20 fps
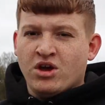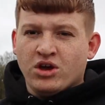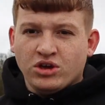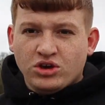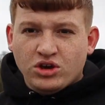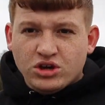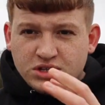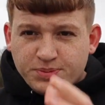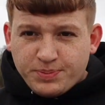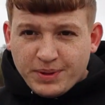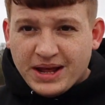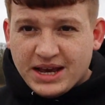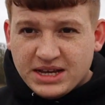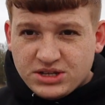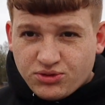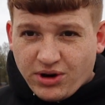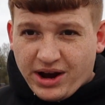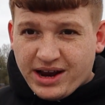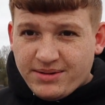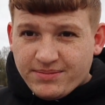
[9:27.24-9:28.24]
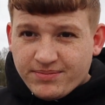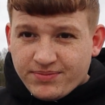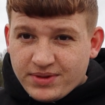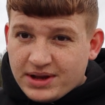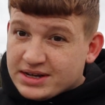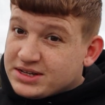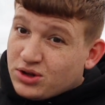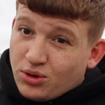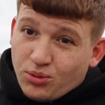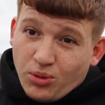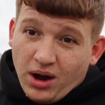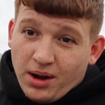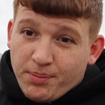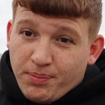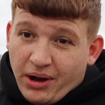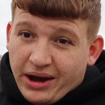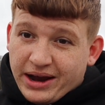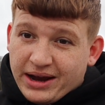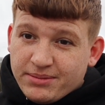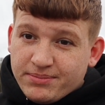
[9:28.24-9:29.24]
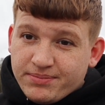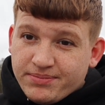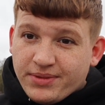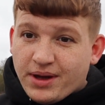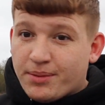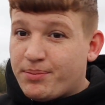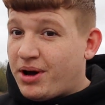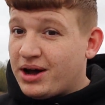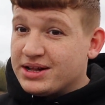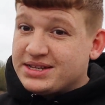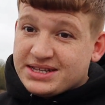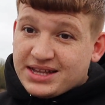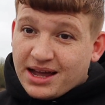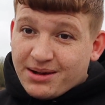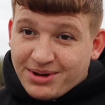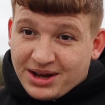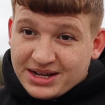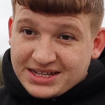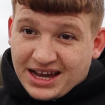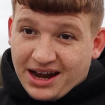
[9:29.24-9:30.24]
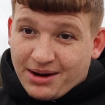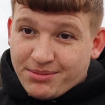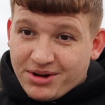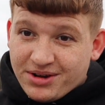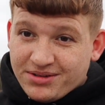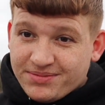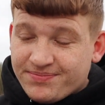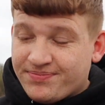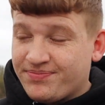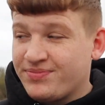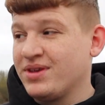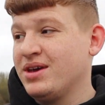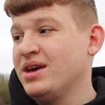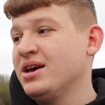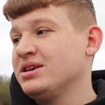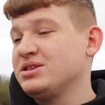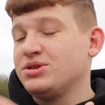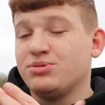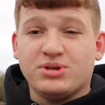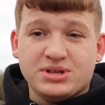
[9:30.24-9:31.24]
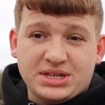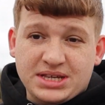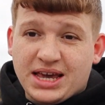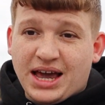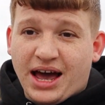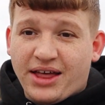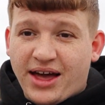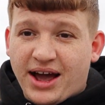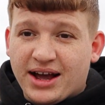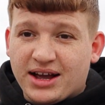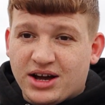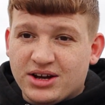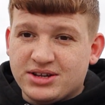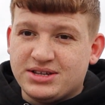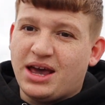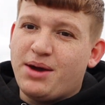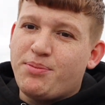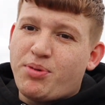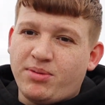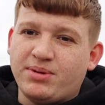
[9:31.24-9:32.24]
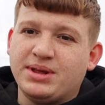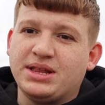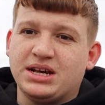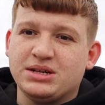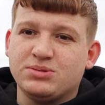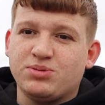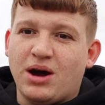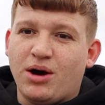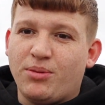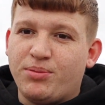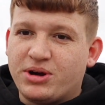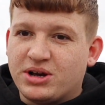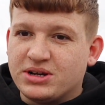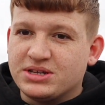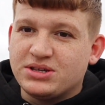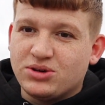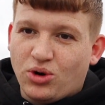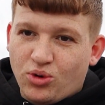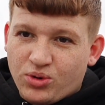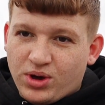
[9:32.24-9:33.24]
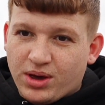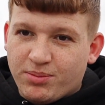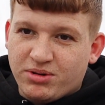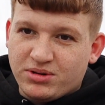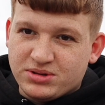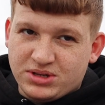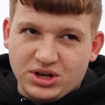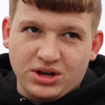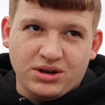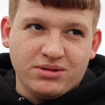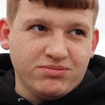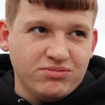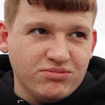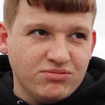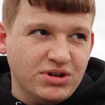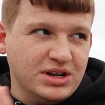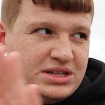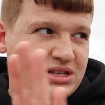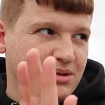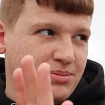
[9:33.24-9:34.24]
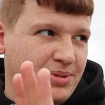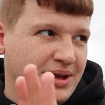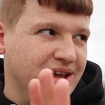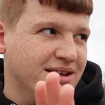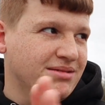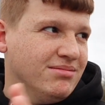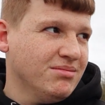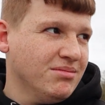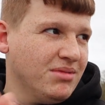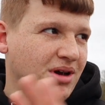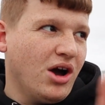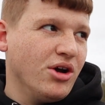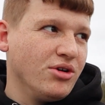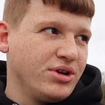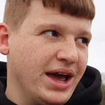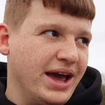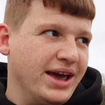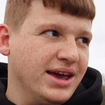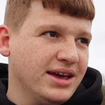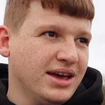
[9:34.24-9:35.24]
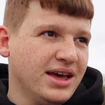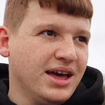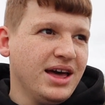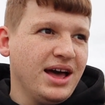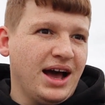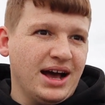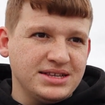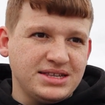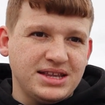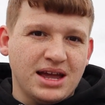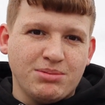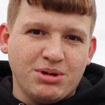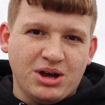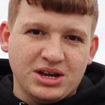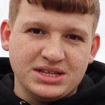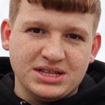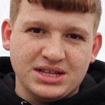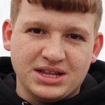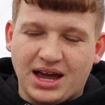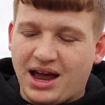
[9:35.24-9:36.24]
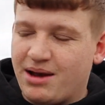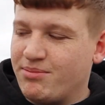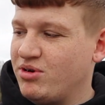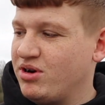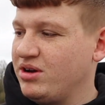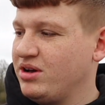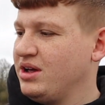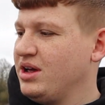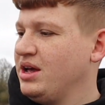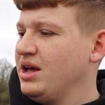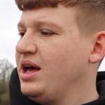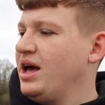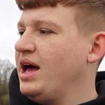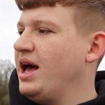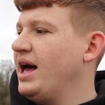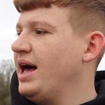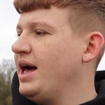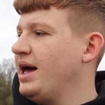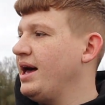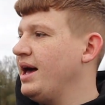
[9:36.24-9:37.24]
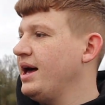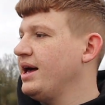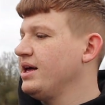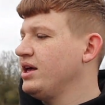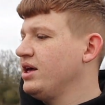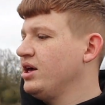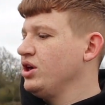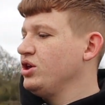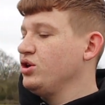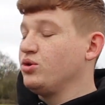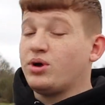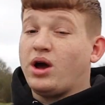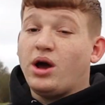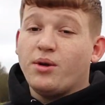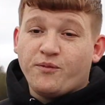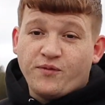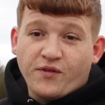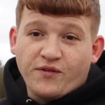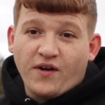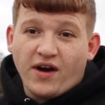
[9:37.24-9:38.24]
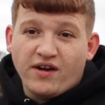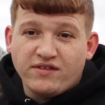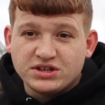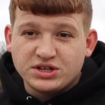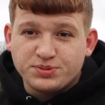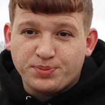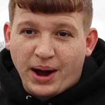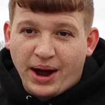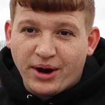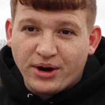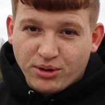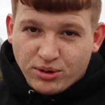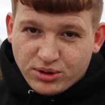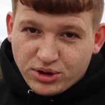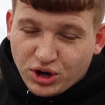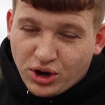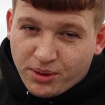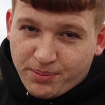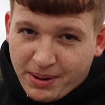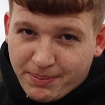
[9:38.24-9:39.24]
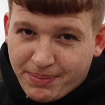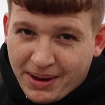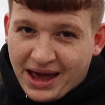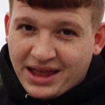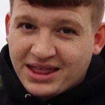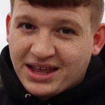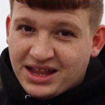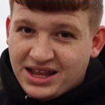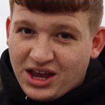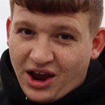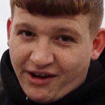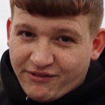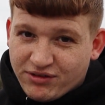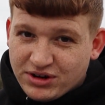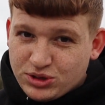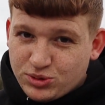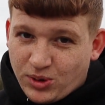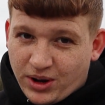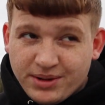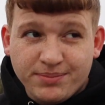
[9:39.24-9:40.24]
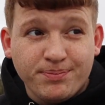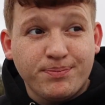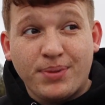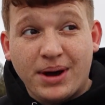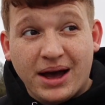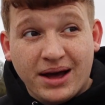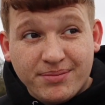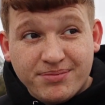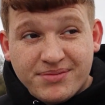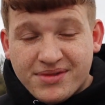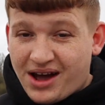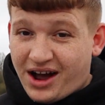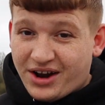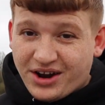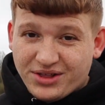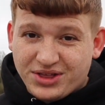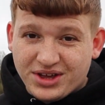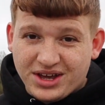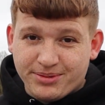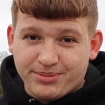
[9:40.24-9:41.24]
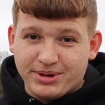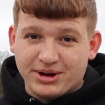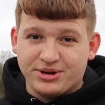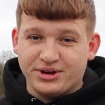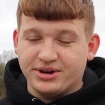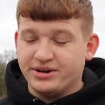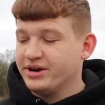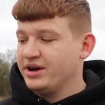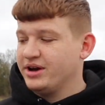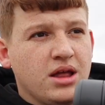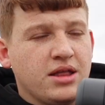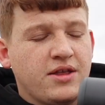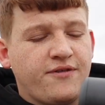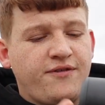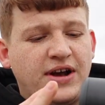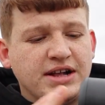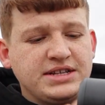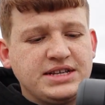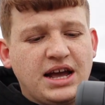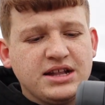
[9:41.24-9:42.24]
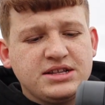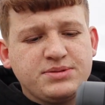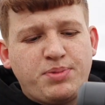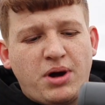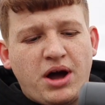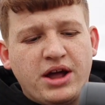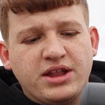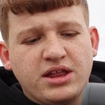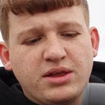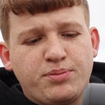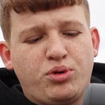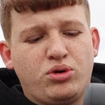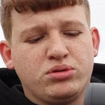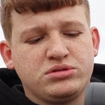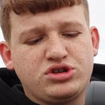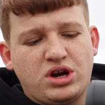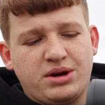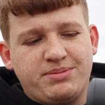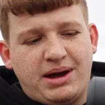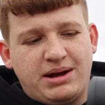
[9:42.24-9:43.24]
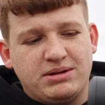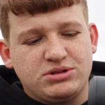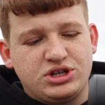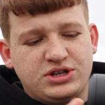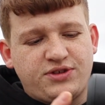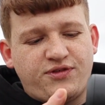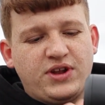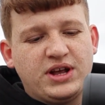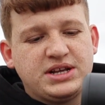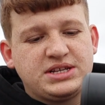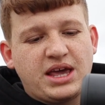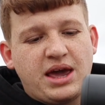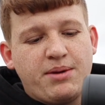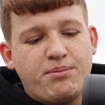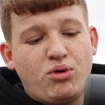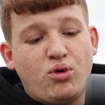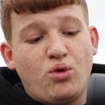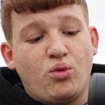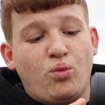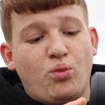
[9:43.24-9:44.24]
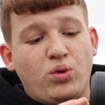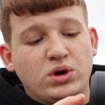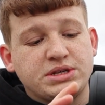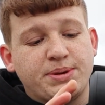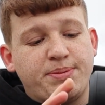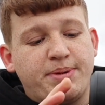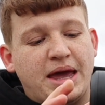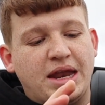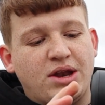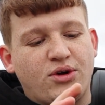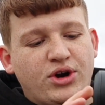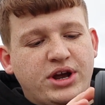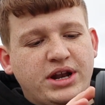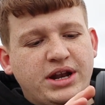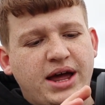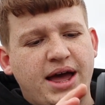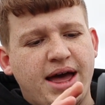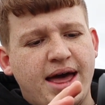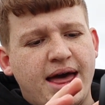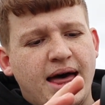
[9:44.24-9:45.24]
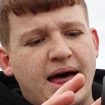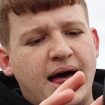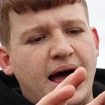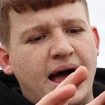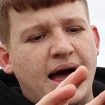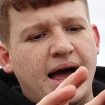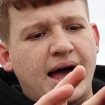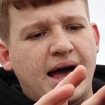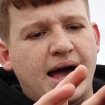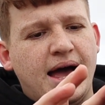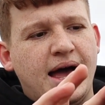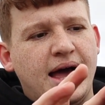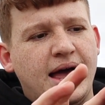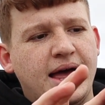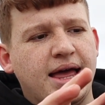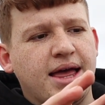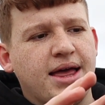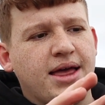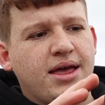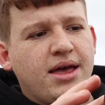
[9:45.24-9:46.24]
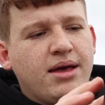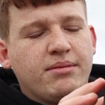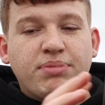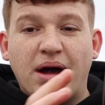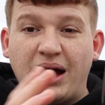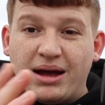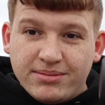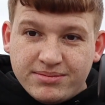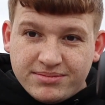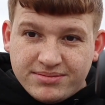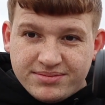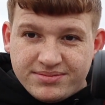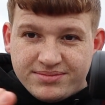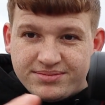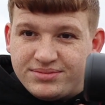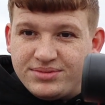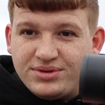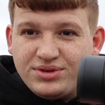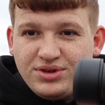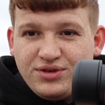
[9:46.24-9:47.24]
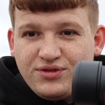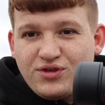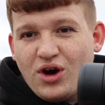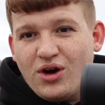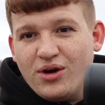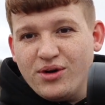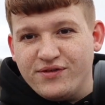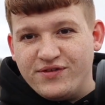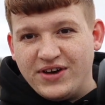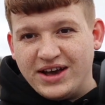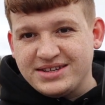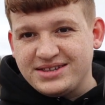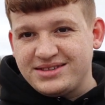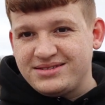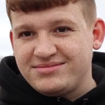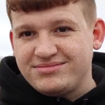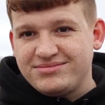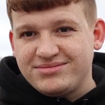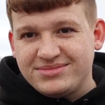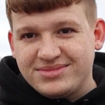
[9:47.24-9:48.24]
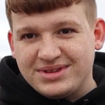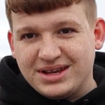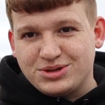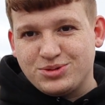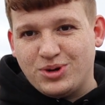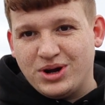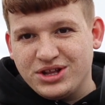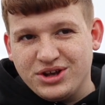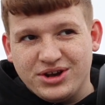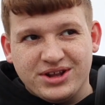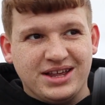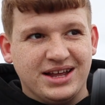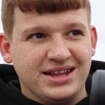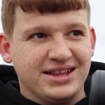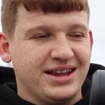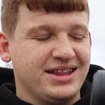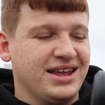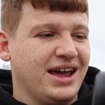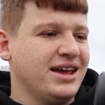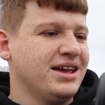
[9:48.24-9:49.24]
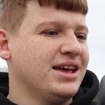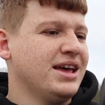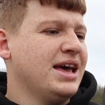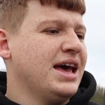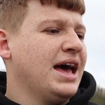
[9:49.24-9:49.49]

Usability is great. That's not why I buy it. I buy it to stabilise the camera. So we'll see how that goes. It probably does well because all gimbals do reasonably okay at stabilising the camera. You would hope for £500 it would do a bit better than the average one, but I don't think it will do. The fact I had to buy another portrait mount just for this gimbal was a bit annoying, but you've got to invest. That's why I do it at the end of the day.